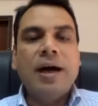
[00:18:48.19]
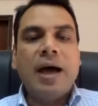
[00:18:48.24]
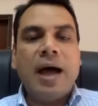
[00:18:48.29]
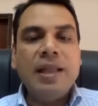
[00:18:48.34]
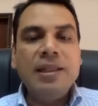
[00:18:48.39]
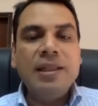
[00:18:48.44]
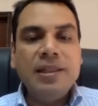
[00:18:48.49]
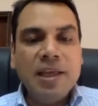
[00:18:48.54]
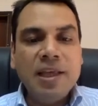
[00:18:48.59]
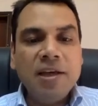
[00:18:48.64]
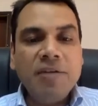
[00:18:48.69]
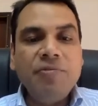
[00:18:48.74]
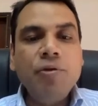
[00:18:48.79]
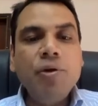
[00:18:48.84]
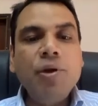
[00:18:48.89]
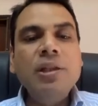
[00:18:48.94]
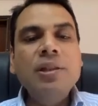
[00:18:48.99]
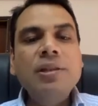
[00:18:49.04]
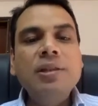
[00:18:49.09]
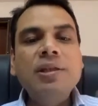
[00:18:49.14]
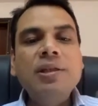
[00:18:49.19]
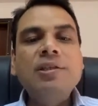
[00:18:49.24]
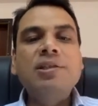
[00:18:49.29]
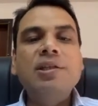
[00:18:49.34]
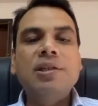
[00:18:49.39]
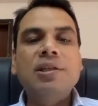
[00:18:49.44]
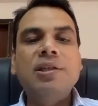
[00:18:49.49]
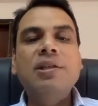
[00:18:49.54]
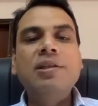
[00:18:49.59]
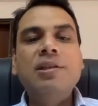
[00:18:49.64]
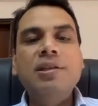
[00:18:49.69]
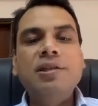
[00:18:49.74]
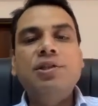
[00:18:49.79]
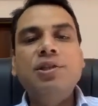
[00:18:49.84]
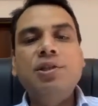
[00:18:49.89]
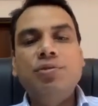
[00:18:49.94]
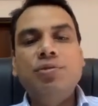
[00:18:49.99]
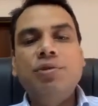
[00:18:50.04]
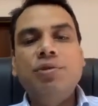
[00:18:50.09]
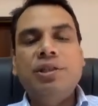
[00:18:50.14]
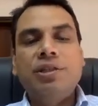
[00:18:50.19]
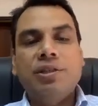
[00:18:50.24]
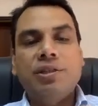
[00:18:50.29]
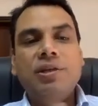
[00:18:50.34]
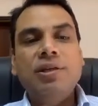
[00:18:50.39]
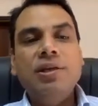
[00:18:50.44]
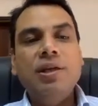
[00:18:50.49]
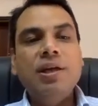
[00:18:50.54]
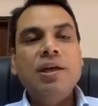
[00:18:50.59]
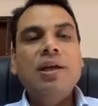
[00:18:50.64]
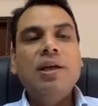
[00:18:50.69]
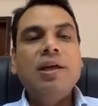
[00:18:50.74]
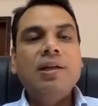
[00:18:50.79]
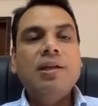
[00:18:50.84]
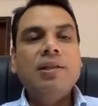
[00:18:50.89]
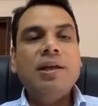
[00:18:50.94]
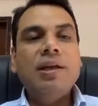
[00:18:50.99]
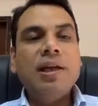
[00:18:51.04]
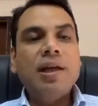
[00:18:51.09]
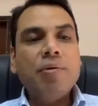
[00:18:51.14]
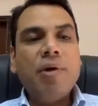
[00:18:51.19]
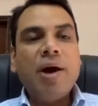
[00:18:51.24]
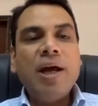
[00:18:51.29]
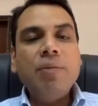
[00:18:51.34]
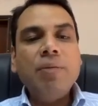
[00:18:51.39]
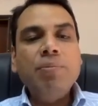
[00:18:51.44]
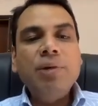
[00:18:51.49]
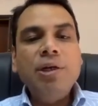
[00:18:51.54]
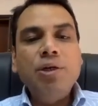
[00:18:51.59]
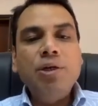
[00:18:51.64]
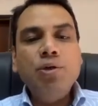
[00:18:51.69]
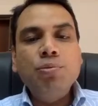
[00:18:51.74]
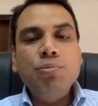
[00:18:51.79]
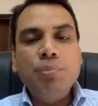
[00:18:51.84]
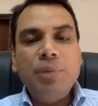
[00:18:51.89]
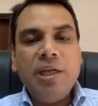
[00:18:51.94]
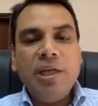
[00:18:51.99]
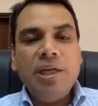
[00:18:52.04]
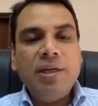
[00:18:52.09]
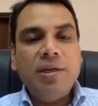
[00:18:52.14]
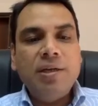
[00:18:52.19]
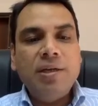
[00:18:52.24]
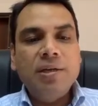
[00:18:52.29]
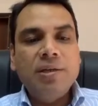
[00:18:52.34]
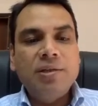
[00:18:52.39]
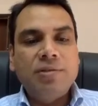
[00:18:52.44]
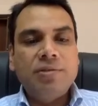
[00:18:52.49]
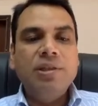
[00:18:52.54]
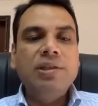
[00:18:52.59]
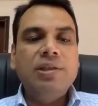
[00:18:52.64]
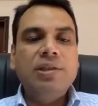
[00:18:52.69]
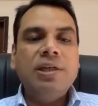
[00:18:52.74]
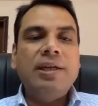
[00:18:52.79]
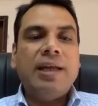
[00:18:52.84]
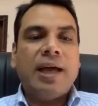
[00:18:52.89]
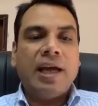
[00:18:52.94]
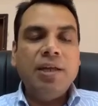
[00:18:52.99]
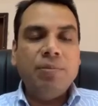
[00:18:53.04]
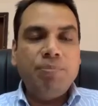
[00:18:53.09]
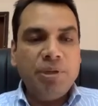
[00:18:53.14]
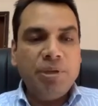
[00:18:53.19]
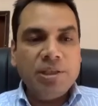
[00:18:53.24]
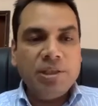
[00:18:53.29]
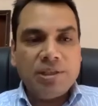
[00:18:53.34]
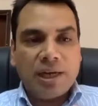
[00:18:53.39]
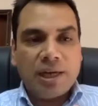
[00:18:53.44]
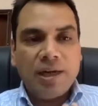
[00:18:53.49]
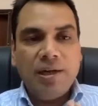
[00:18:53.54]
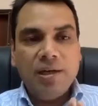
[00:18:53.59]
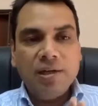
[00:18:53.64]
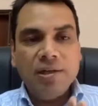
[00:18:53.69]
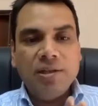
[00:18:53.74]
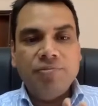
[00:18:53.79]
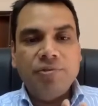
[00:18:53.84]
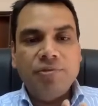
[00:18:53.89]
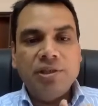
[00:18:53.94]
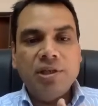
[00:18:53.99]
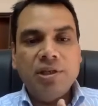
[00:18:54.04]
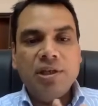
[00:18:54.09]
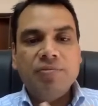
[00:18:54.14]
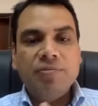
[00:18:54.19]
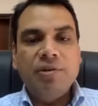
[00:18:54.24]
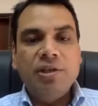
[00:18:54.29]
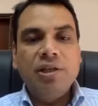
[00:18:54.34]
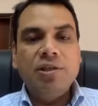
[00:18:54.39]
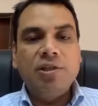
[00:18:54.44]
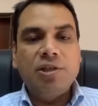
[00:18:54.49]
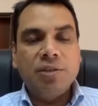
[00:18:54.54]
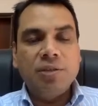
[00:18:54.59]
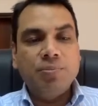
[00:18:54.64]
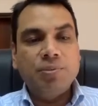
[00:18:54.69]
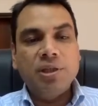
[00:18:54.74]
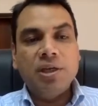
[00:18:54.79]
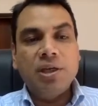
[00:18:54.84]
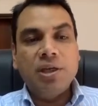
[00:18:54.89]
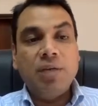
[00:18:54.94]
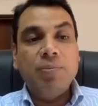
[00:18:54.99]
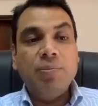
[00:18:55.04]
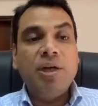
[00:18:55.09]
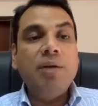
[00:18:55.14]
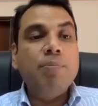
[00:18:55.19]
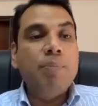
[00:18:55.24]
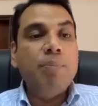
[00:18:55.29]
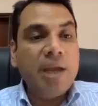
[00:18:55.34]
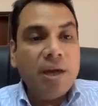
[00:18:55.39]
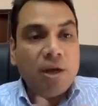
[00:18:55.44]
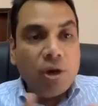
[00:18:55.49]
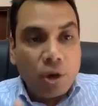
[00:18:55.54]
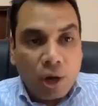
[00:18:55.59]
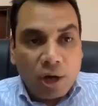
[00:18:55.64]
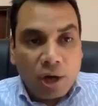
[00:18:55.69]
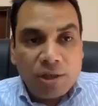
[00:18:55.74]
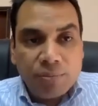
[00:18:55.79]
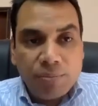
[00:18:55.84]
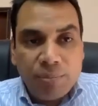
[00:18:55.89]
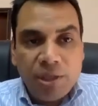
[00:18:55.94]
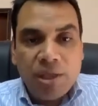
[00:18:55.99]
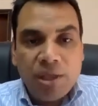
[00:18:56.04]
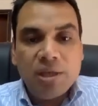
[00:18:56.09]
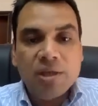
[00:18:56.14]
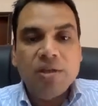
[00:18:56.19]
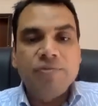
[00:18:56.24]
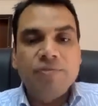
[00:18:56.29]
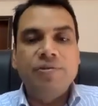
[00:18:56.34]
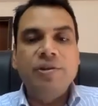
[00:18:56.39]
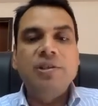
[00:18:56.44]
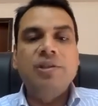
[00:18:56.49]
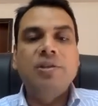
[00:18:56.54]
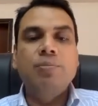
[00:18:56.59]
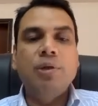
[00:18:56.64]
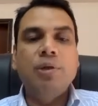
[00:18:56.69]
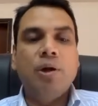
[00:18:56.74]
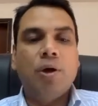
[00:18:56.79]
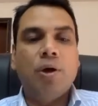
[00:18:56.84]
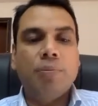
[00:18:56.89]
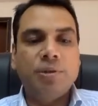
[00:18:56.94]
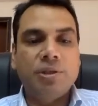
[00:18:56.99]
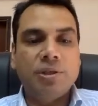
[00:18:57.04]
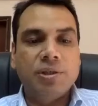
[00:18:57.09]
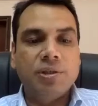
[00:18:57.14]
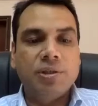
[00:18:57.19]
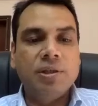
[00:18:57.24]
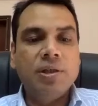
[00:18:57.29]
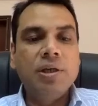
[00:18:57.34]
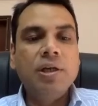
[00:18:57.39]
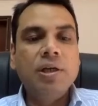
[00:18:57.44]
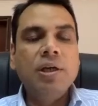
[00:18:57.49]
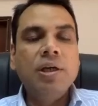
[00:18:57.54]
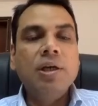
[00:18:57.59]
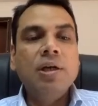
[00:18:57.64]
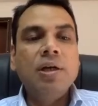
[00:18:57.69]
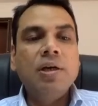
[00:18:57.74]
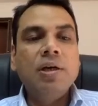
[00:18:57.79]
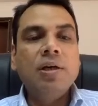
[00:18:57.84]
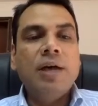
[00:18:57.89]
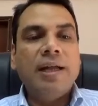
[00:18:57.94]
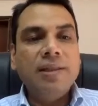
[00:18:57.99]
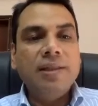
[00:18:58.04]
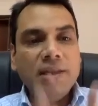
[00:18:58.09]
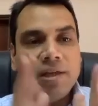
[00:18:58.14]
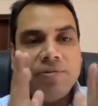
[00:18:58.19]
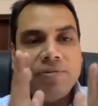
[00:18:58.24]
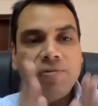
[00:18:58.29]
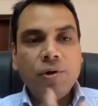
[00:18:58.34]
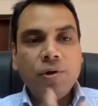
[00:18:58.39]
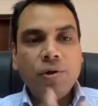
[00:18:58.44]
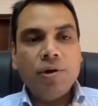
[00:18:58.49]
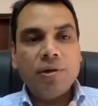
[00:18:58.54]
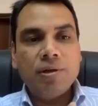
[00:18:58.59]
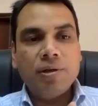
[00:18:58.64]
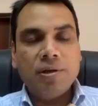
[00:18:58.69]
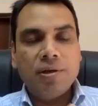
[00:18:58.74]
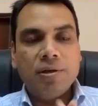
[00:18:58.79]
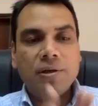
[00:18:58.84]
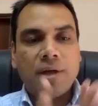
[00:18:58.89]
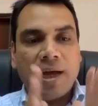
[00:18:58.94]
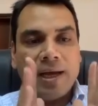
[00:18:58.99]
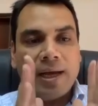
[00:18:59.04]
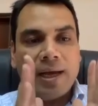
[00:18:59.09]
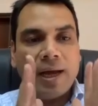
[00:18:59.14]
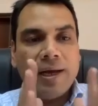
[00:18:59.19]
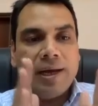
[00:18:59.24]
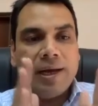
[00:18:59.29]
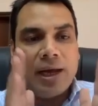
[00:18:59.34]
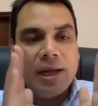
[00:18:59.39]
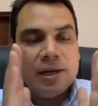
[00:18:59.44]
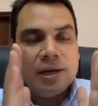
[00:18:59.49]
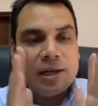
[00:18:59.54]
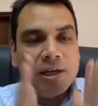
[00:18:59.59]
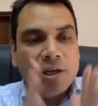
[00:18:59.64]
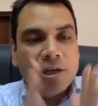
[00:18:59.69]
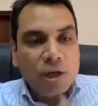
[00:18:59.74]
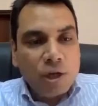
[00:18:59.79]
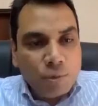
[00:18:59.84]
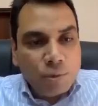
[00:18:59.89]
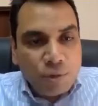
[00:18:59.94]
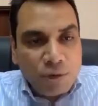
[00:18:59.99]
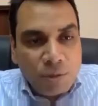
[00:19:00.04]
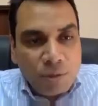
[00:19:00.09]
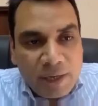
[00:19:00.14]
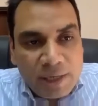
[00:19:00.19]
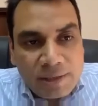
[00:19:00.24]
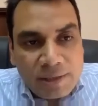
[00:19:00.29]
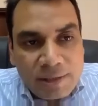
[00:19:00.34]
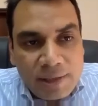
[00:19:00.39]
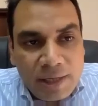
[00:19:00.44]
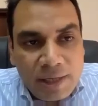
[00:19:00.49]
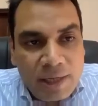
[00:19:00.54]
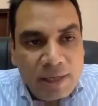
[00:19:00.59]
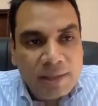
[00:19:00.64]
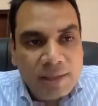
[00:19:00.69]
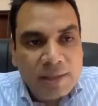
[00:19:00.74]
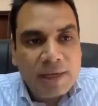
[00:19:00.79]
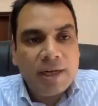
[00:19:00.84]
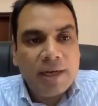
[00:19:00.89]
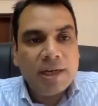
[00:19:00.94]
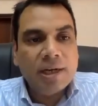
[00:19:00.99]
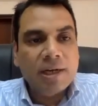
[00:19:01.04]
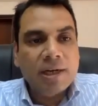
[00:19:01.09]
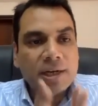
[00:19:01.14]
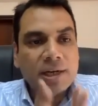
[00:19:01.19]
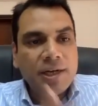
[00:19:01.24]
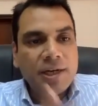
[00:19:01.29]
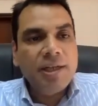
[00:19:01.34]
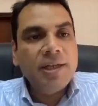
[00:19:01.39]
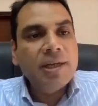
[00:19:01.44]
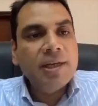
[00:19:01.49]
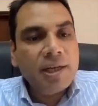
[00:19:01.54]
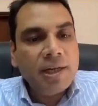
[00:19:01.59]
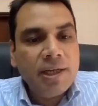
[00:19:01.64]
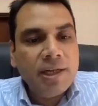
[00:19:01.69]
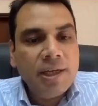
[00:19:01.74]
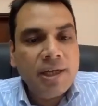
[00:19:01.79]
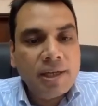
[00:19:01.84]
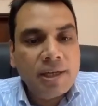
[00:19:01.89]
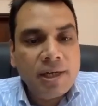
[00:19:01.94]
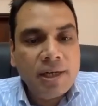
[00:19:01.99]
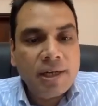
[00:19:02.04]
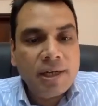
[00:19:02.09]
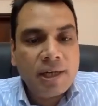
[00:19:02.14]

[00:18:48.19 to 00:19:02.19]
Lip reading: And therefore, in this situation, the requirement to meet stringent IP standards which are given in TRIPS agreement may not be a feasible option. And therefore, I'll conclude by saying that a clear legal